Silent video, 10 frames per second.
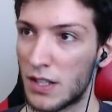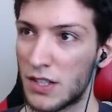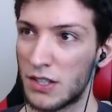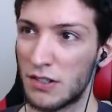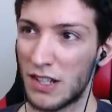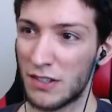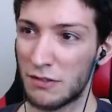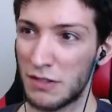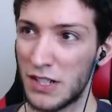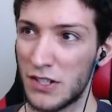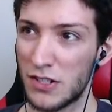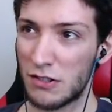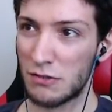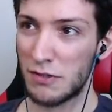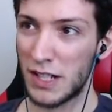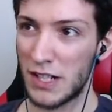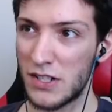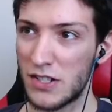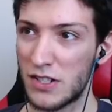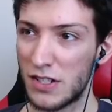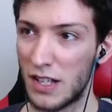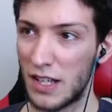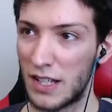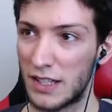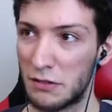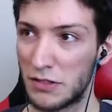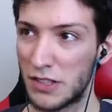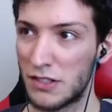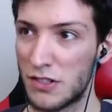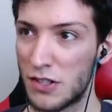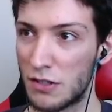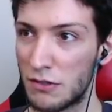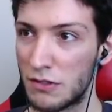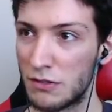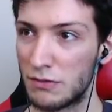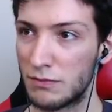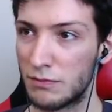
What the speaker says: Q has really short range and I wanted to show you.